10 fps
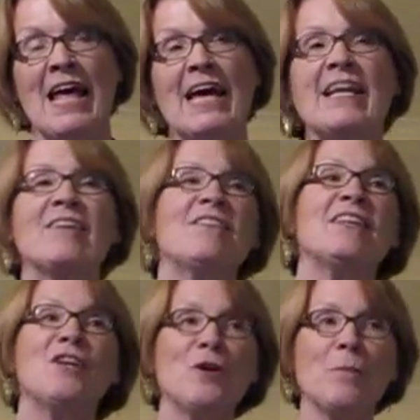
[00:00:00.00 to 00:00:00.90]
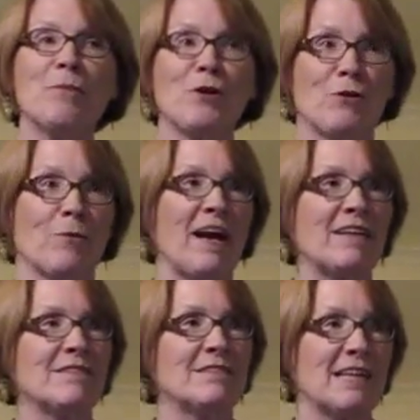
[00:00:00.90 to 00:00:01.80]
And as the year
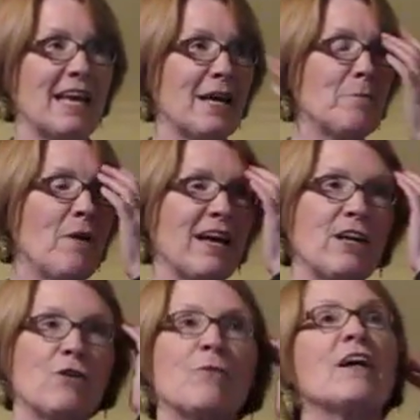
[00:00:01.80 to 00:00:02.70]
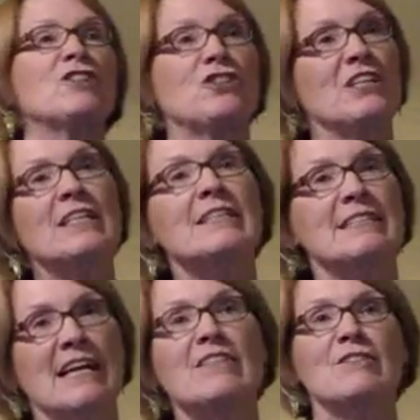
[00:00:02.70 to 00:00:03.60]
progressed and my crush
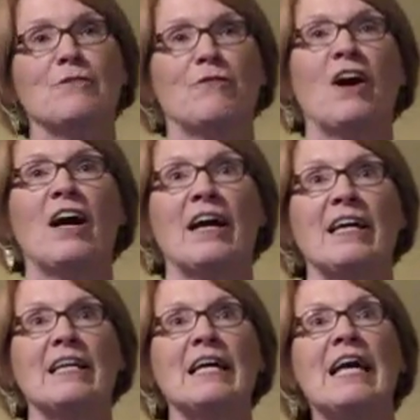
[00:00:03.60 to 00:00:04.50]
intensified,